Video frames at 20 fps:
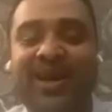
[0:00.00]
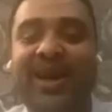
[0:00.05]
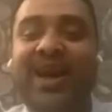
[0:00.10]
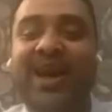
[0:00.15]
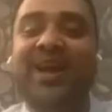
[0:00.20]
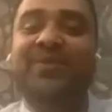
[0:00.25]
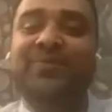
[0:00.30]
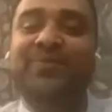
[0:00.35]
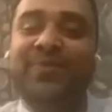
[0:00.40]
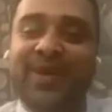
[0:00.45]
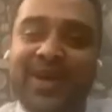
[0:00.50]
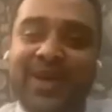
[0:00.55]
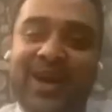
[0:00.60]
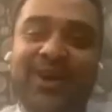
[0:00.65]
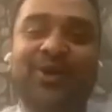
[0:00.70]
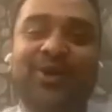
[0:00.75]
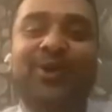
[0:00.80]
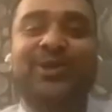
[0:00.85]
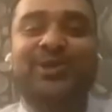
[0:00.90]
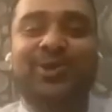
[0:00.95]
and we are
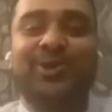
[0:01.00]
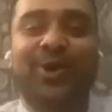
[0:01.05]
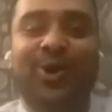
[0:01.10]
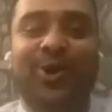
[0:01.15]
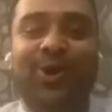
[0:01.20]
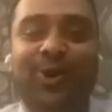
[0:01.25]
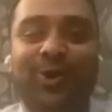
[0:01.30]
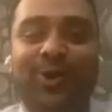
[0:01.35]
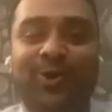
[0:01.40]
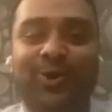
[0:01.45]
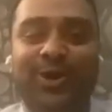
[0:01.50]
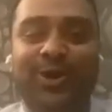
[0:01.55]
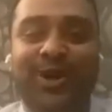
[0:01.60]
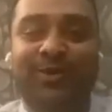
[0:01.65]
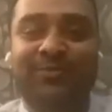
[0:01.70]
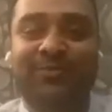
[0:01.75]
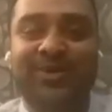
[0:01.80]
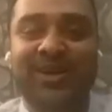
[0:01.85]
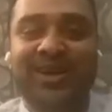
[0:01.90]
also a hologram.